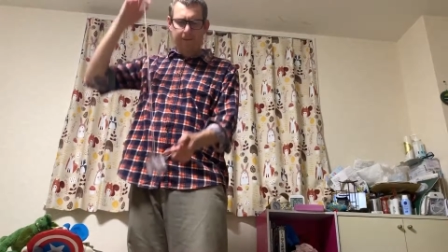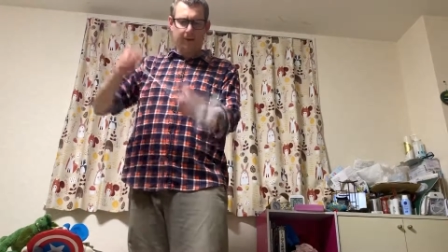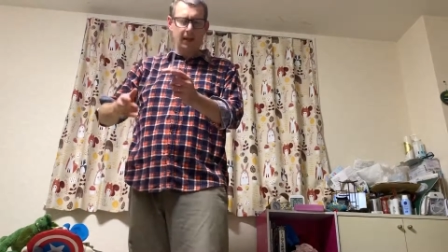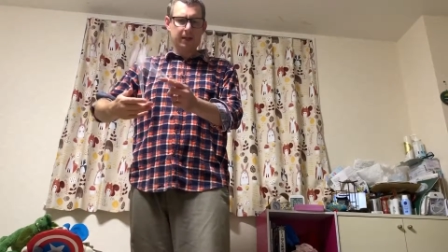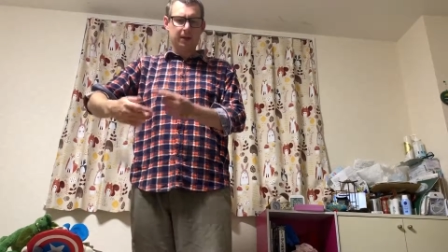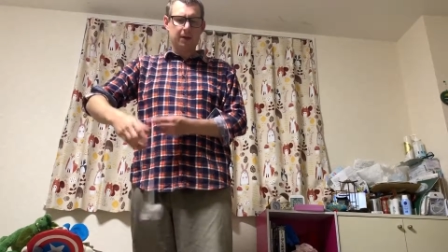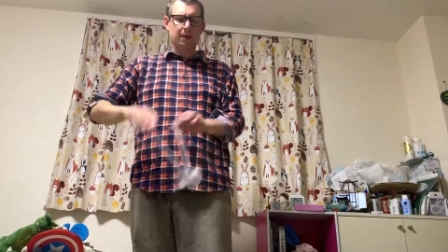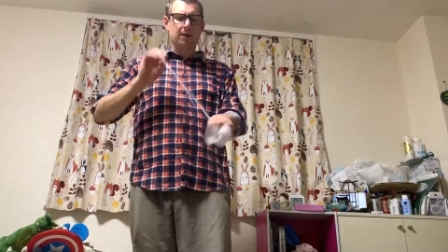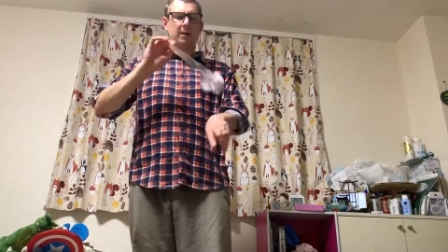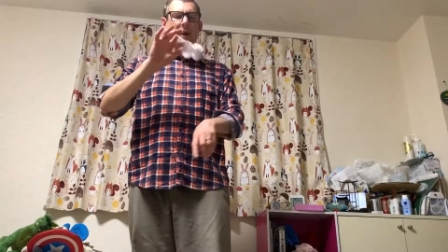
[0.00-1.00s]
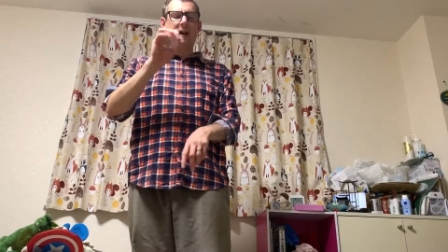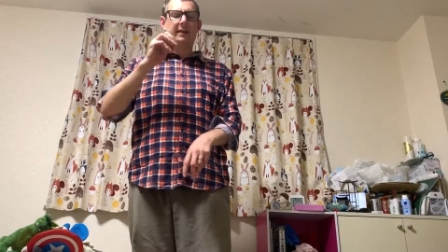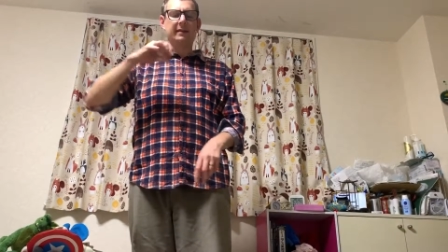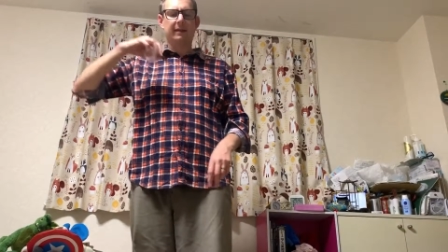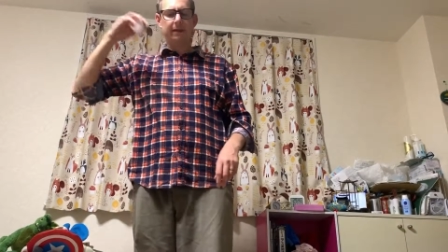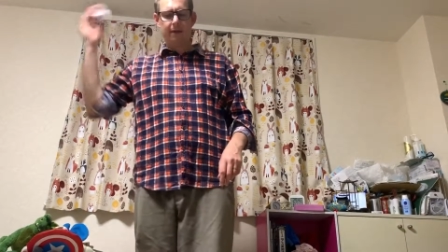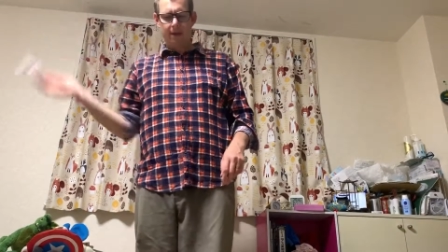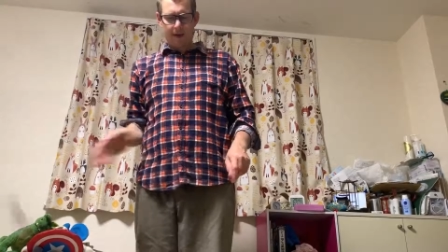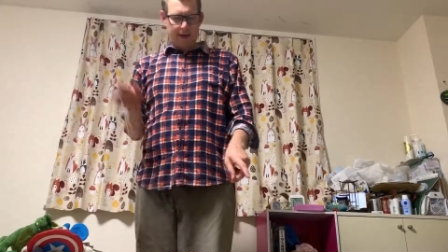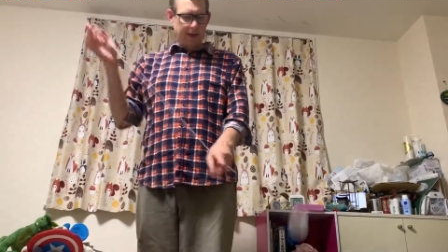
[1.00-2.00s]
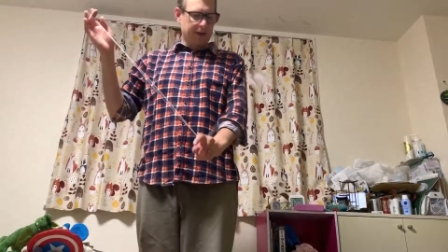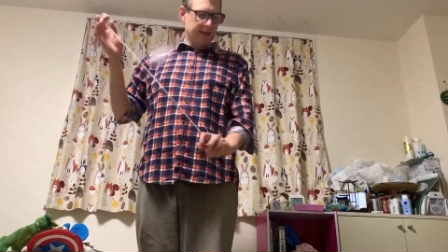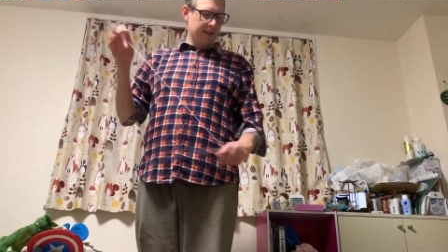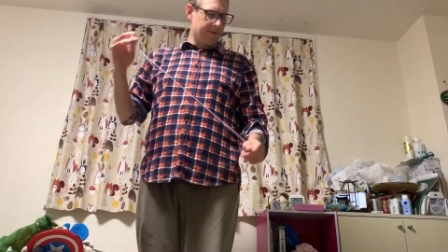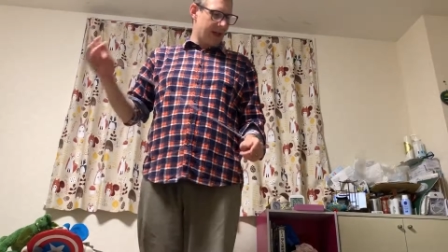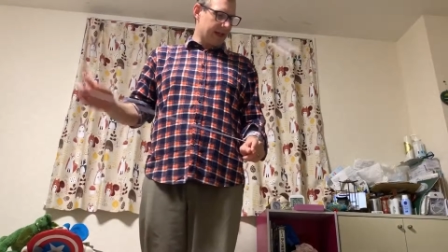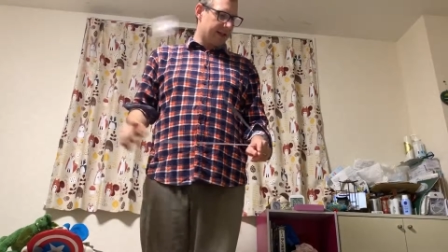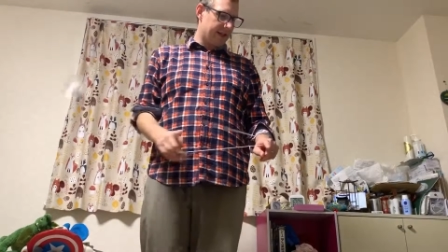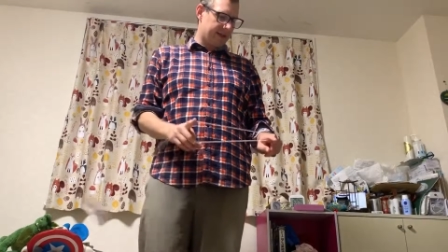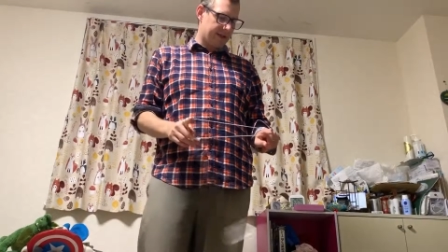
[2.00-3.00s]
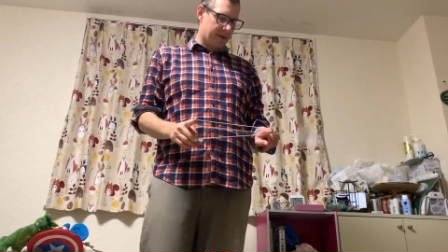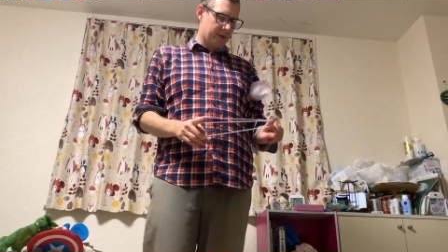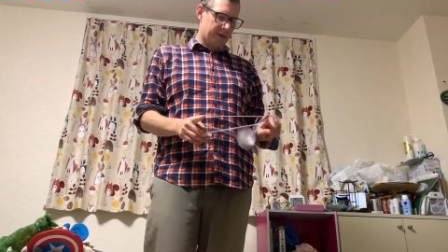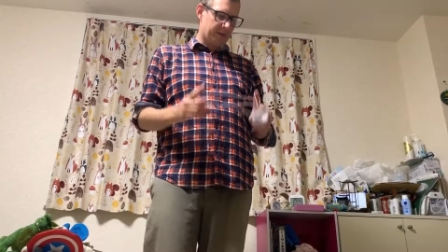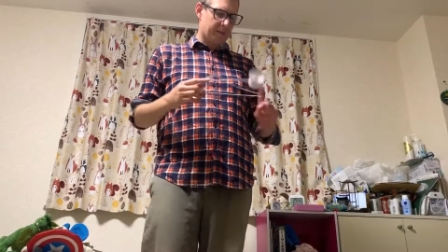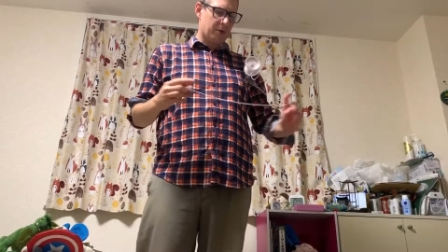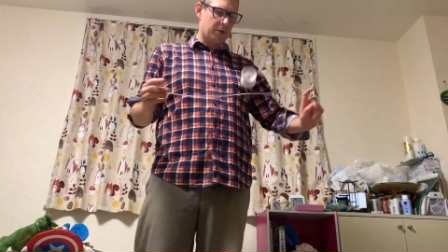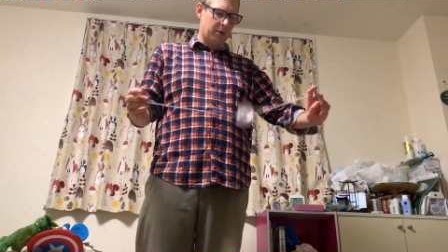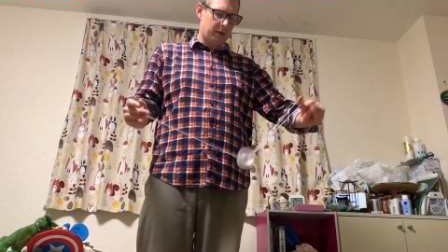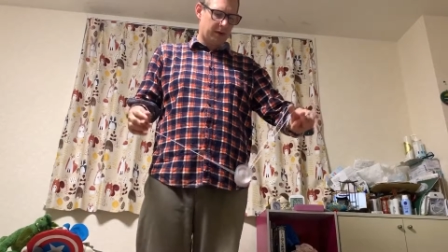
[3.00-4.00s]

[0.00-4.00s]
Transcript: fun yo-yo, you guys. Like, just the fact that it's so smooth